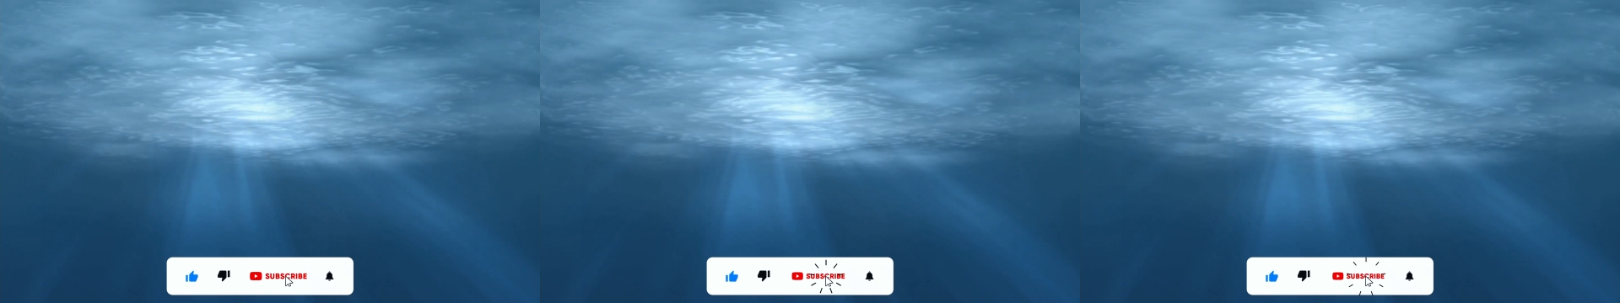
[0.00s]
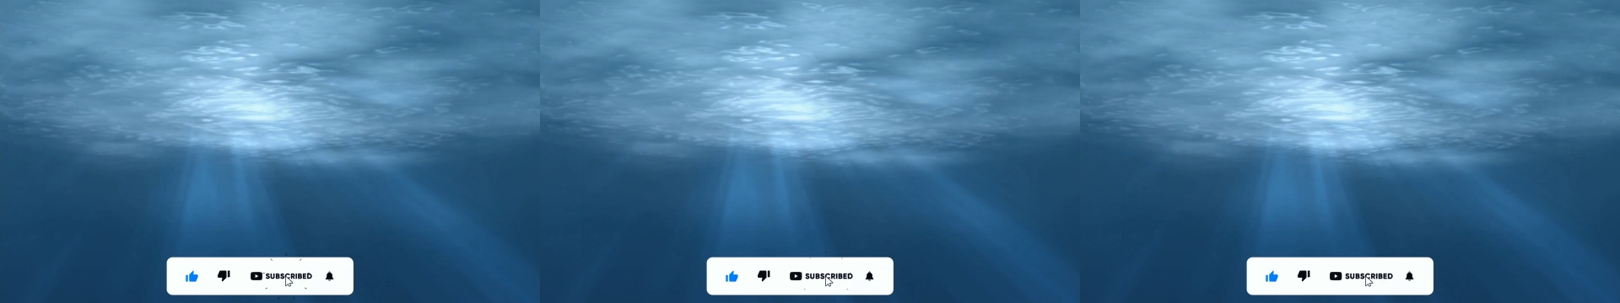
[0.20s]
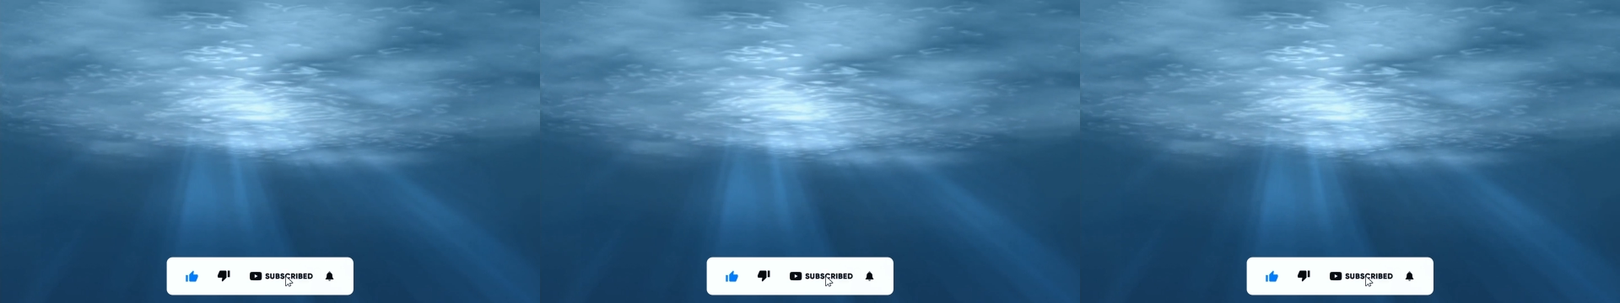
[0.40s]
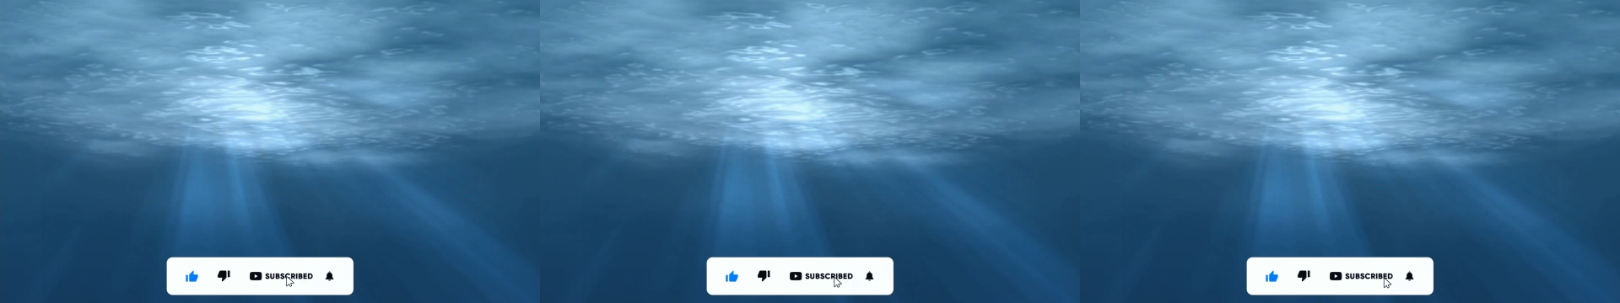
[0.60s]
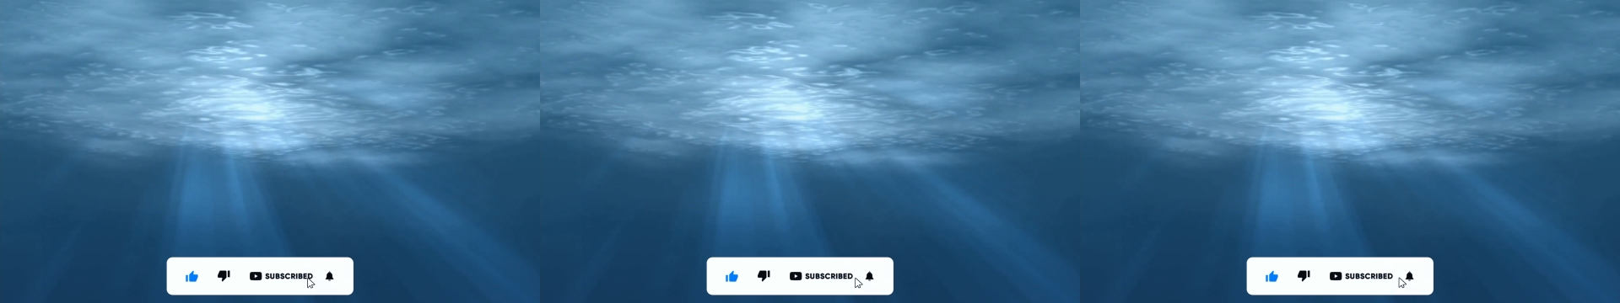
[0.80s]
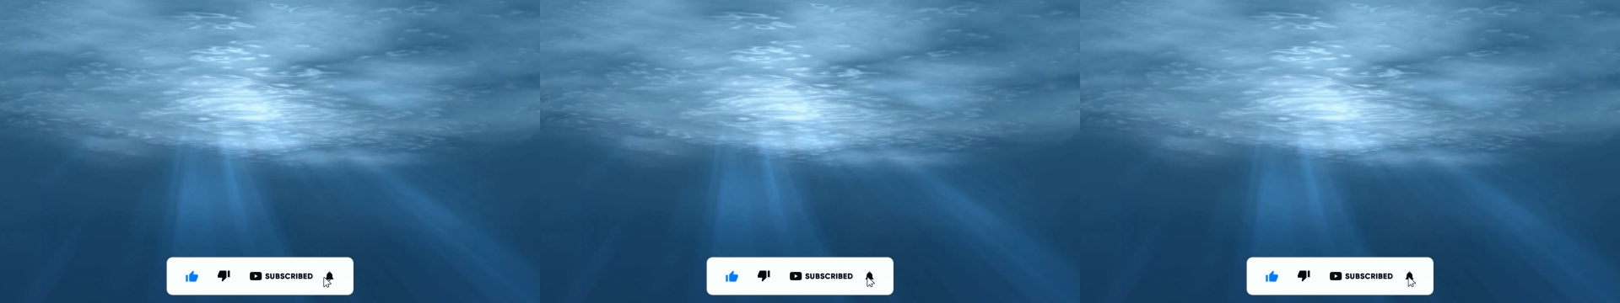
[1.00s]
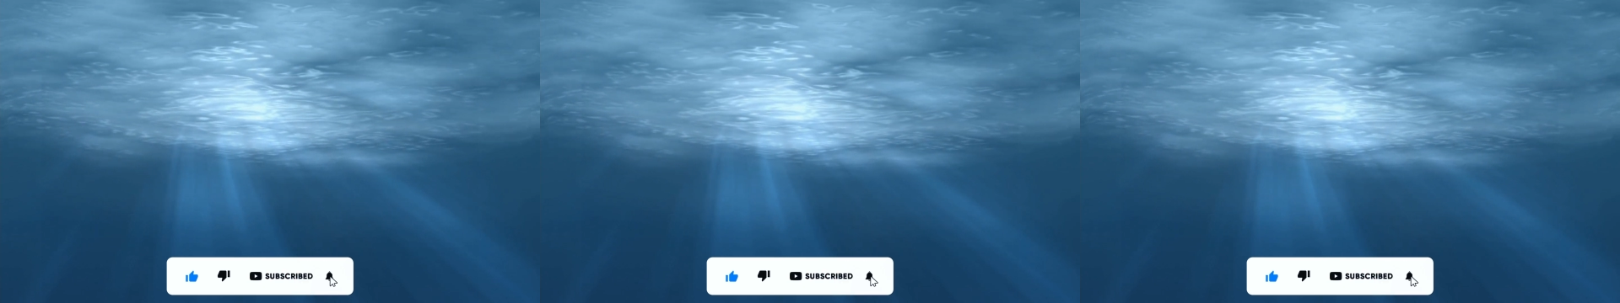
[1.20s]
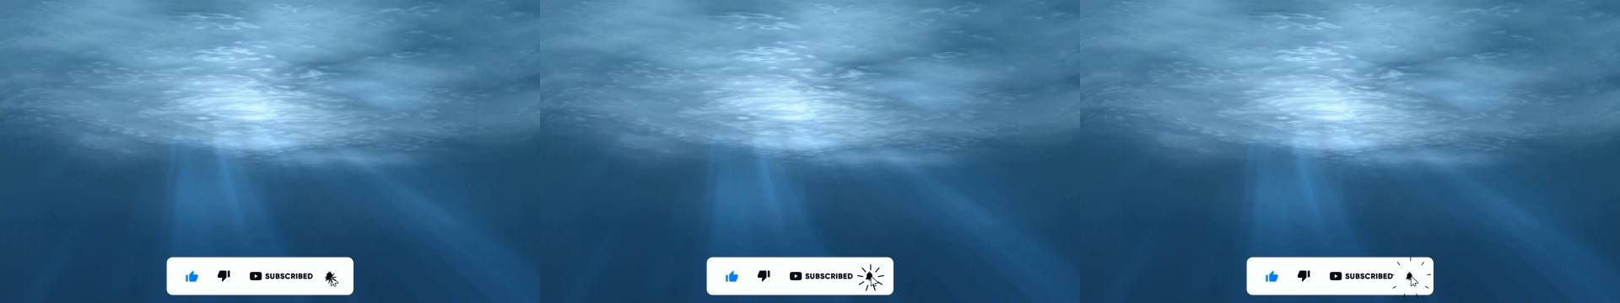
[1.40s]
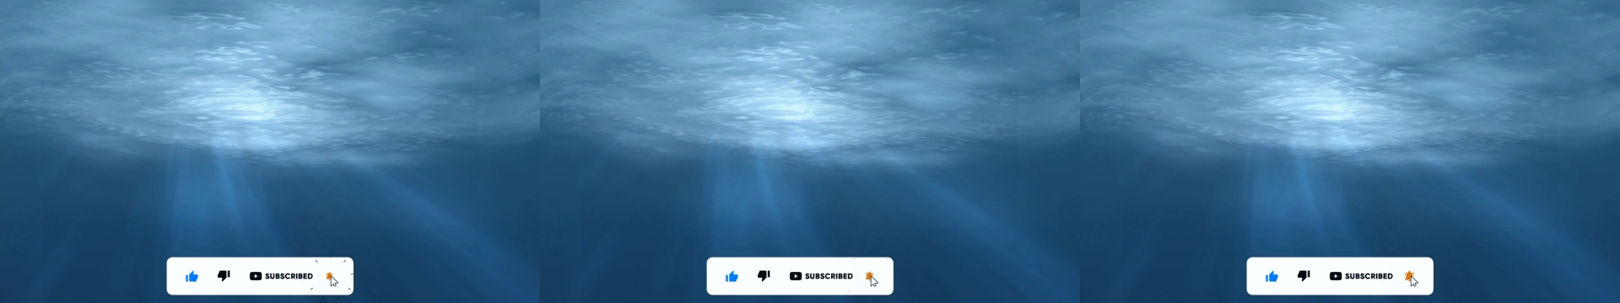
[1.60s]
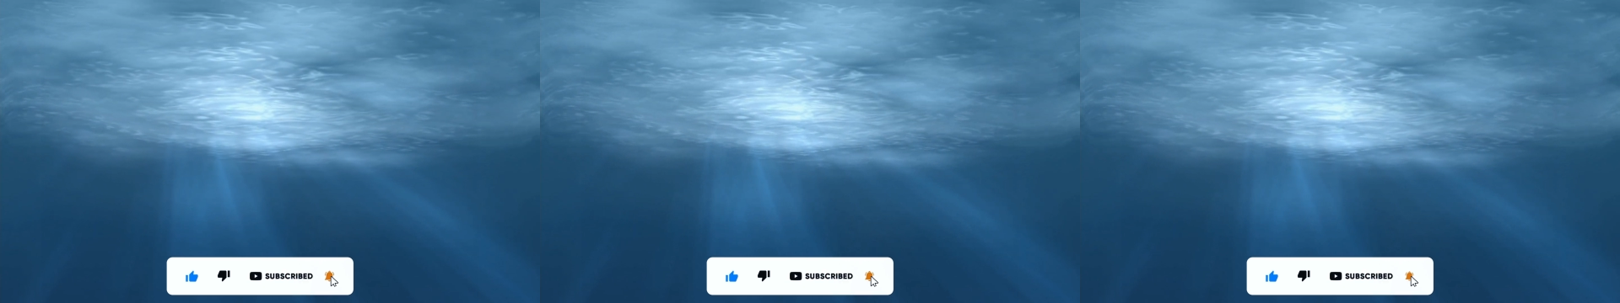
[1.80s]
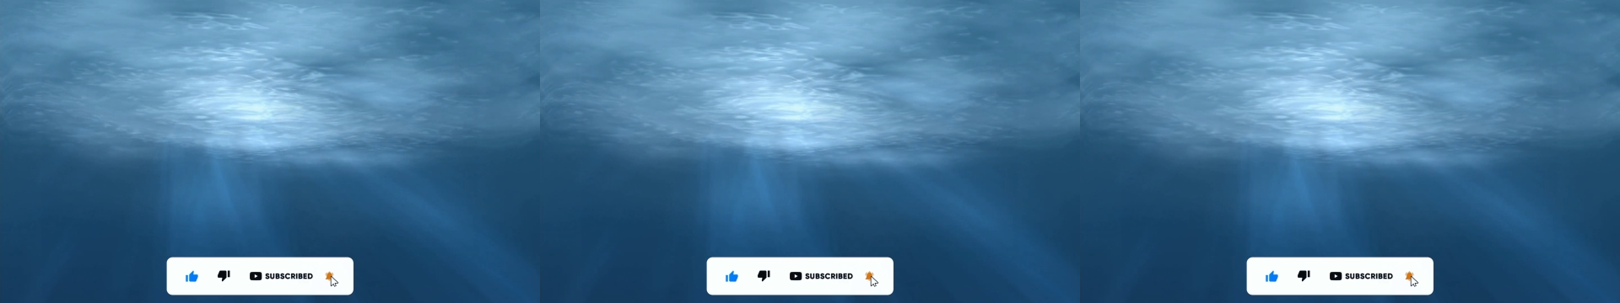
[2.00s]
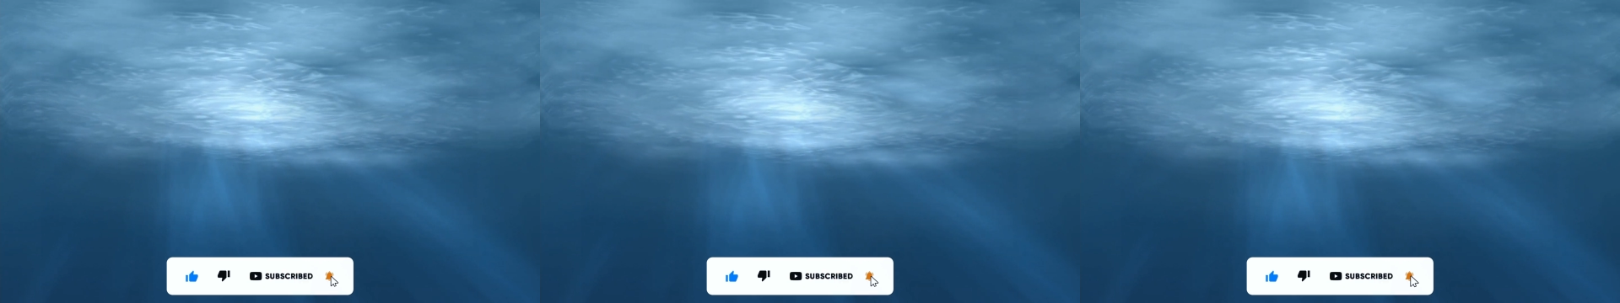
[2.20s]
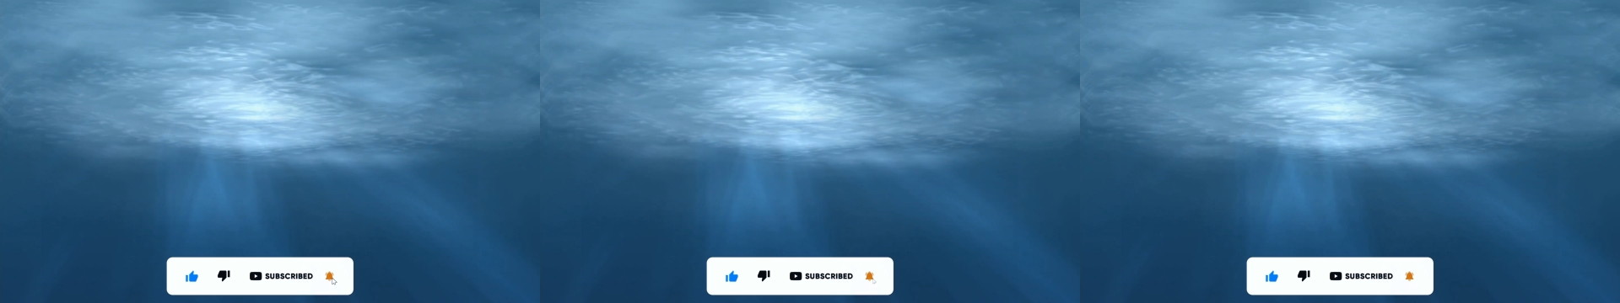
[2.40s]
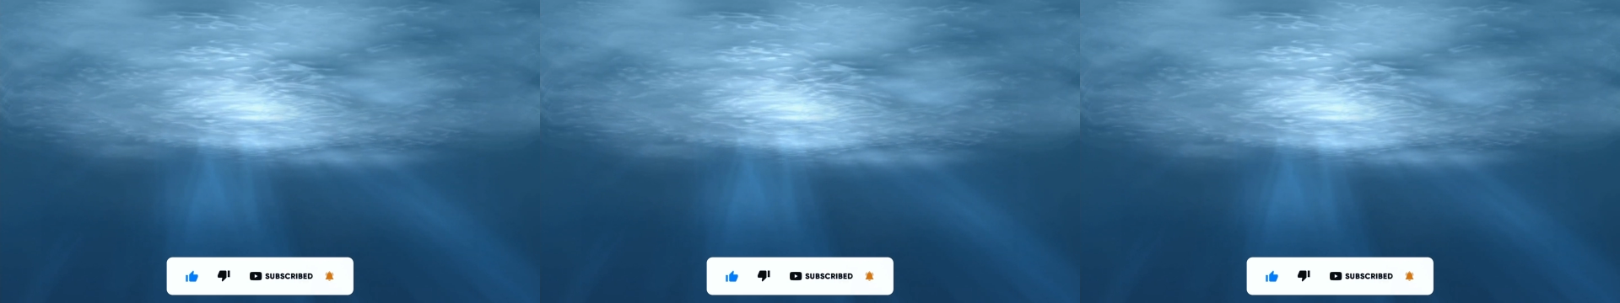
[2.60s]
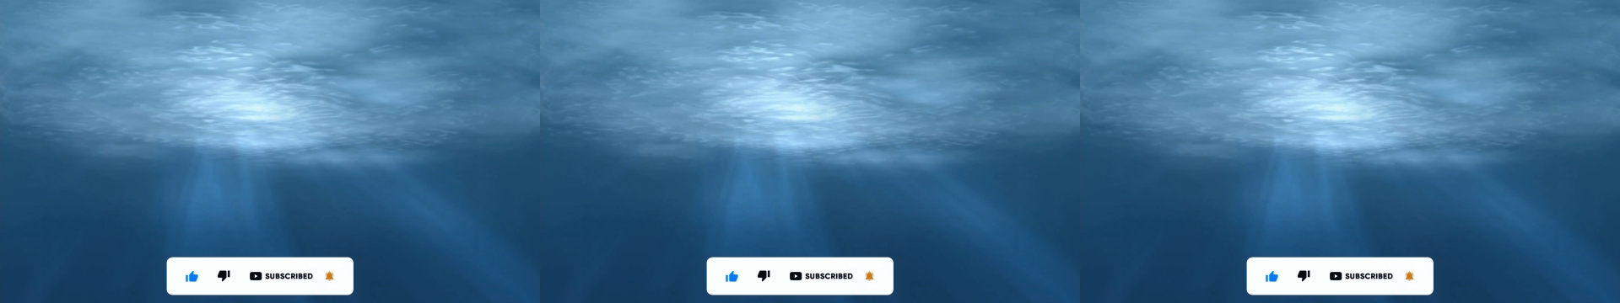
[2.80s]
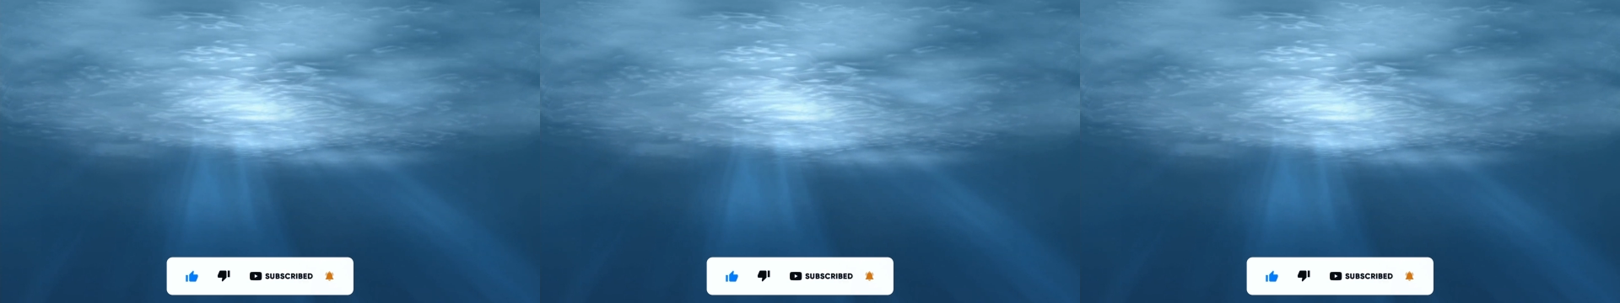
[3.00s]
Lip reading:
[unreadable: no face in view]